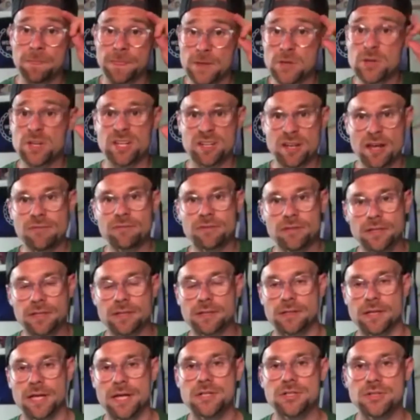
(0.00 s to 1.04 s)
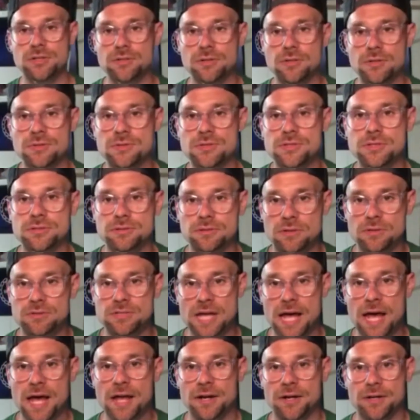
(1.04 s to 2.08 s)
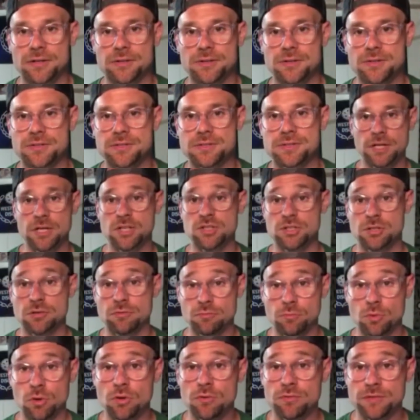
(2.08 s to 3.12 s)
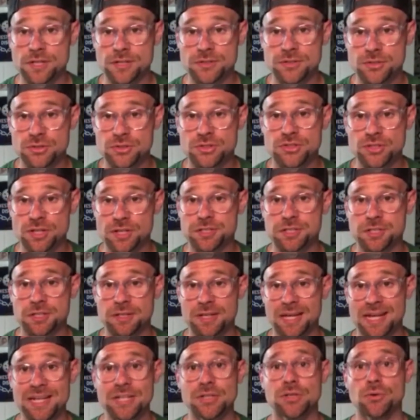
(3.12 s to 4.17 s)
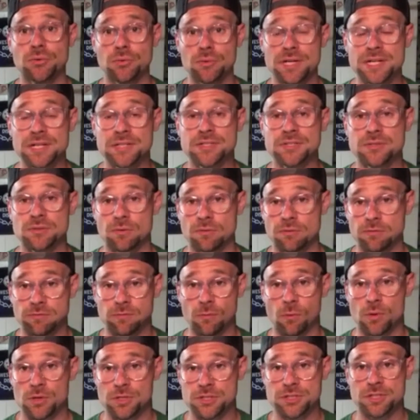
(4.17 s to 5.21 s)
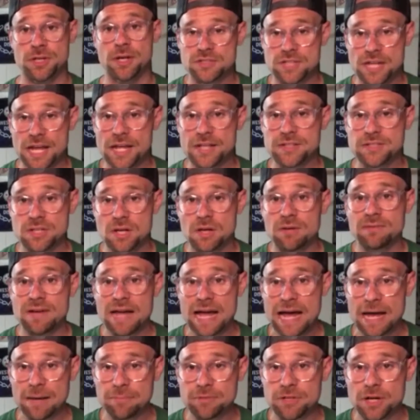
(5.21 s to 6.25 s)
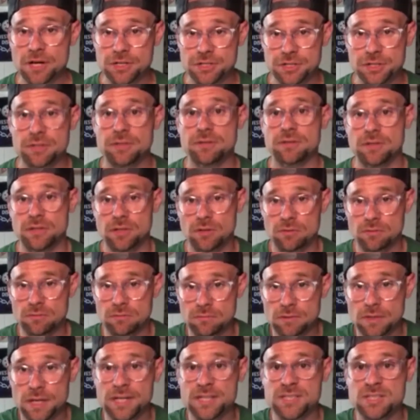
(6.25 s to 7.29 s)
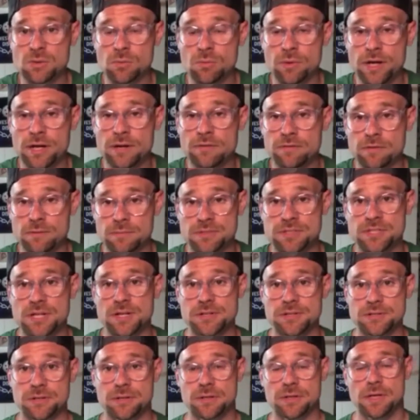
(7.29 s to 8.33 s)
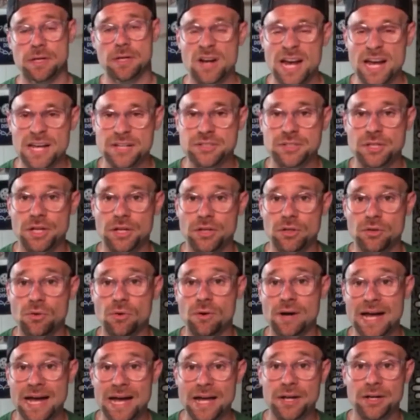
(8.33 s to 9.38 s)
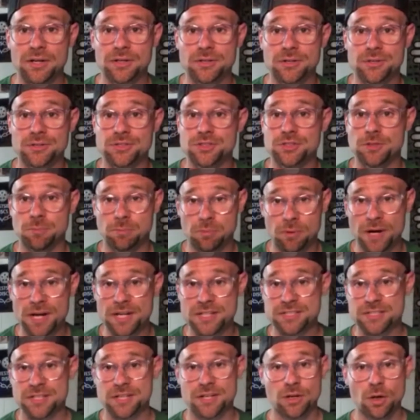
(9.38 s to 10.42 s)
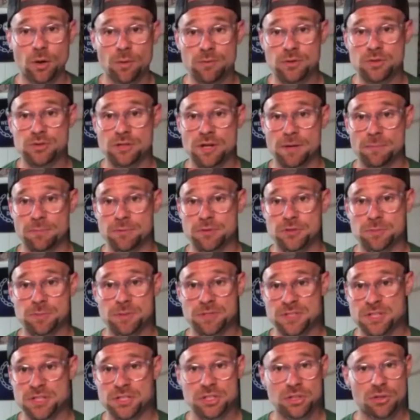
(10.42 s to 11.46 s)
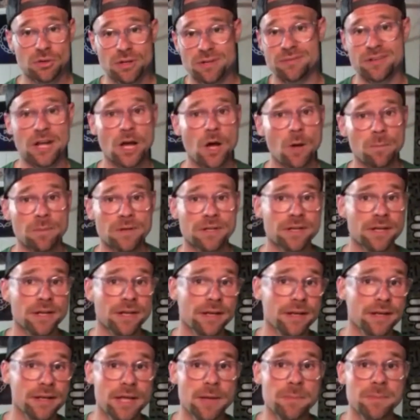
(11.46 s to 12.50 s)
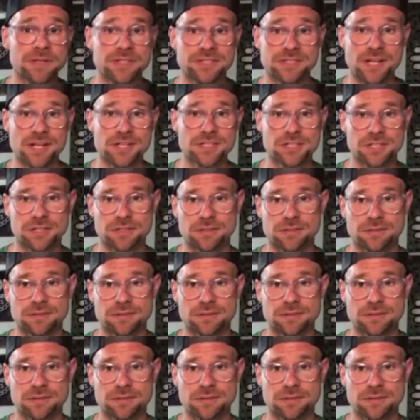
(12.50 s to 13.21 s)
You can definitely injure those adductors because you've moved into such an increased or forced stance of abduction, legs away from center, and you're asking your adductors to brace in an overstretched position or even help in a hip extension.